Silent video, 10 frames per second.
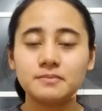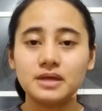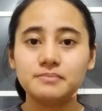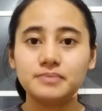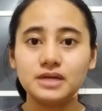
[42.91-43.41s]

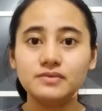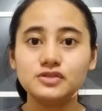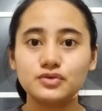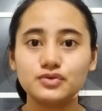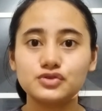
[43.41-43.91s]
may be
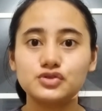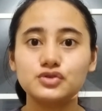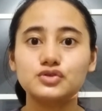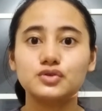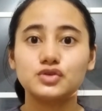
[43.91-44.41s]
reduced due
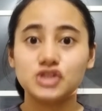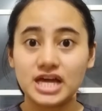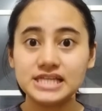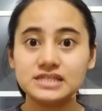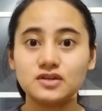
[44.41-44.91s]
to
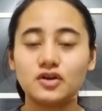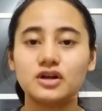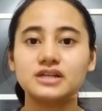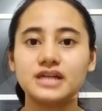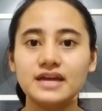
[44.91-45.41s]
chest
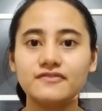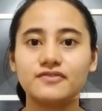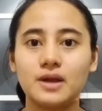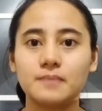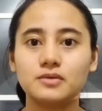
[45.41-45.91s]
or
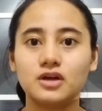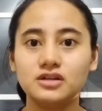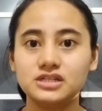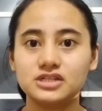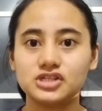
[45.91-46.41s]
diaphragm
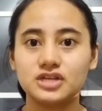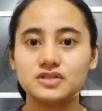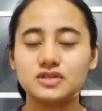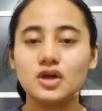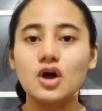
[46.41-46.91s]

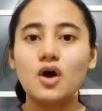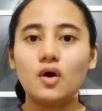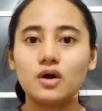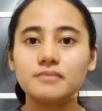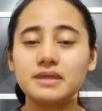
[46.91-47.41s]
conditions
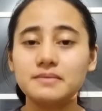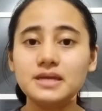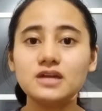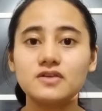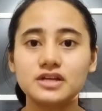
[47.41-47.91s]
or may be
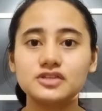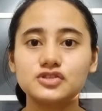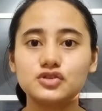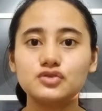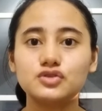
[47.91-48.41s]

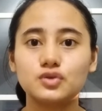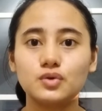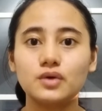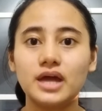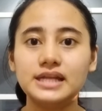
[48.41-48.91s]
increased due
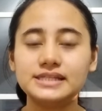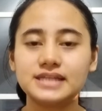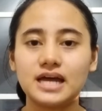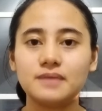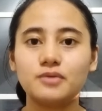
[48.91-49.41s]
to any
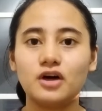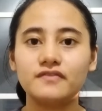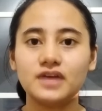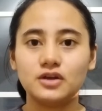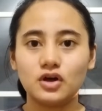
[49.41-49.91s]
type
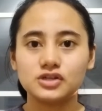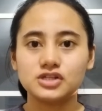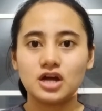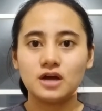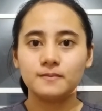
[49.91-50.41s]
of
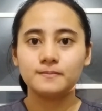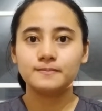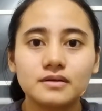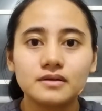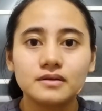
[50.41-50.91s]
anoxia.
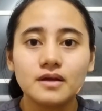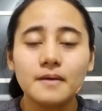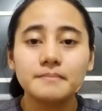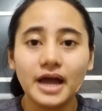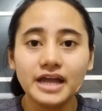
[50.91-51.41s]

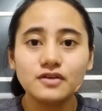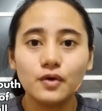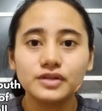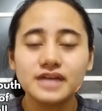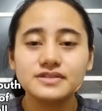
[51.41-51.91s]
My
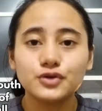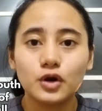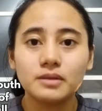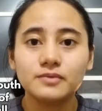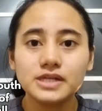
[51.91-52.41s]
goat has a
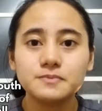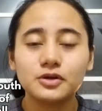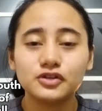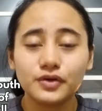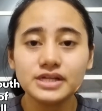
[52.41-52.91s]
normal
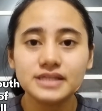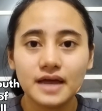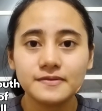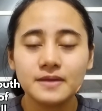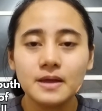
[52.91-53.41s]
respiratory
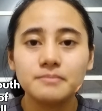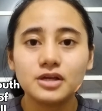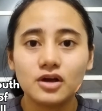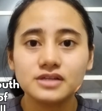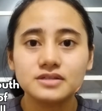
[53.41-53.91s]
depth
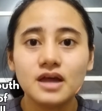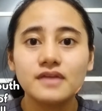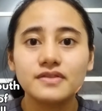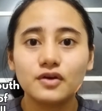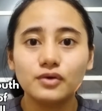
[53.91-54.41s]
because
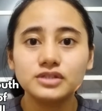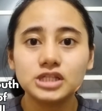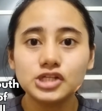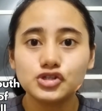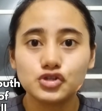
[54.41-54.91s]
the goat did
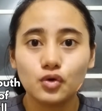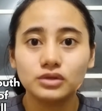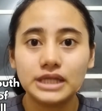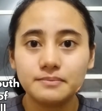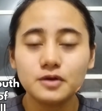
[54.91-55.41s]
not show
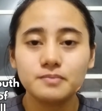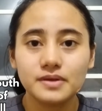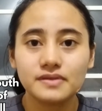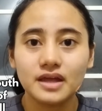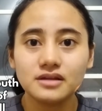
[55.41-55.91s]
labored
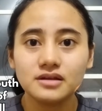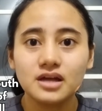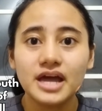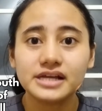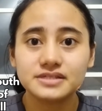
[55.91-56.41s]
breathing,
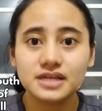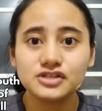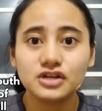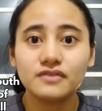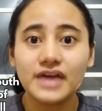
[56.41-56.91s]

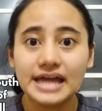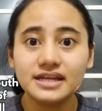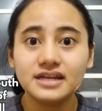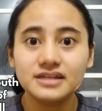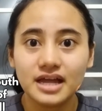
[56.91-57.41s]
extension of head
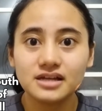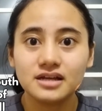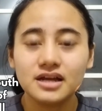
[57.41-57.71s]
and neck,